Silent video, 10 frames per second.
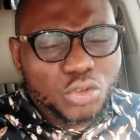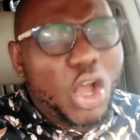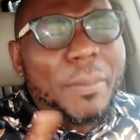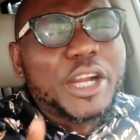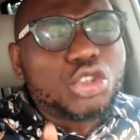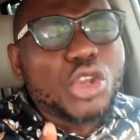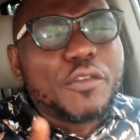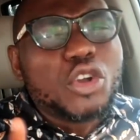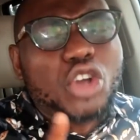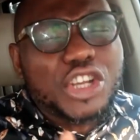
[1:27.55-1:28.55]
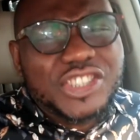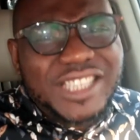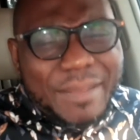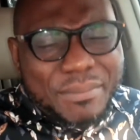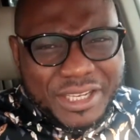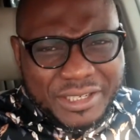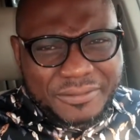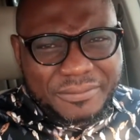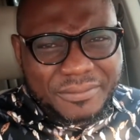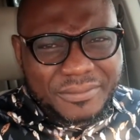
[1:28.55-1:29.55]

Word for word: Nobody should even consider me